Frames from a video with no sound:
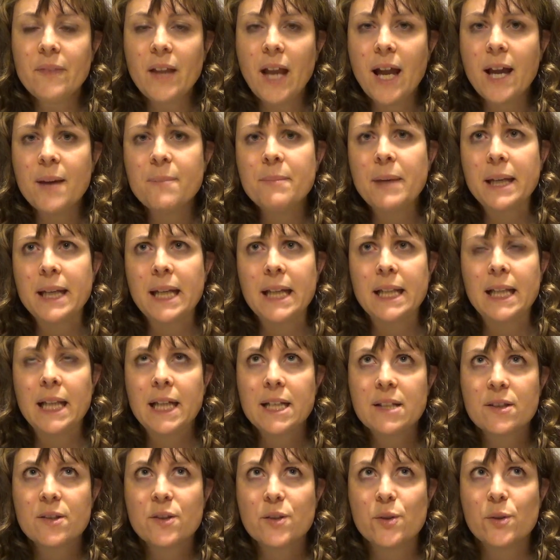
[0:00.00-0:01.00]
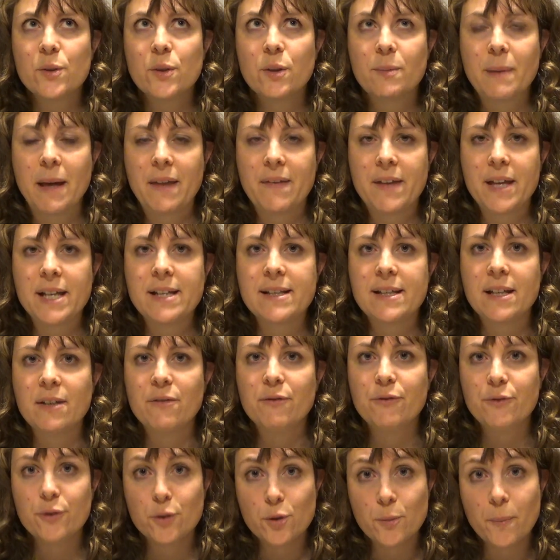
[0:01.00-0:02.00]
And I'd like to talk about this in
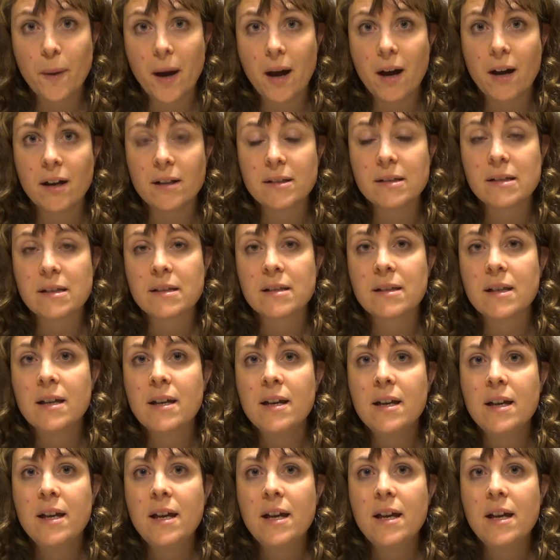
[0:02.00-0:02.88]
four parts.